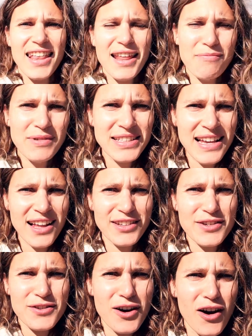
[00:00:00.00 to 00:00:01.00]
let me tell
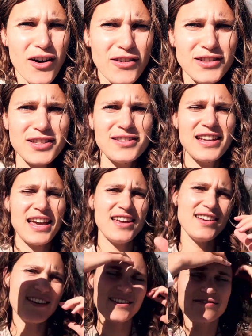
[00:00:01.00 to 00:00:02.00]
you
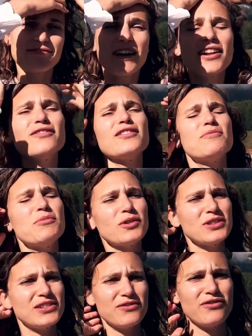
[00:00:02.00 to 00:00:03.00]
today of one of the
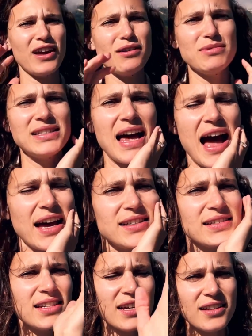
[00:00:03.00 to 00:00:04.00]
most famous
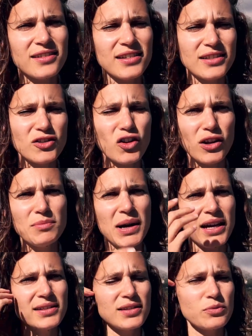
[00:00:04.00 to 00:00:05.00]
hikes here in the Dolomites.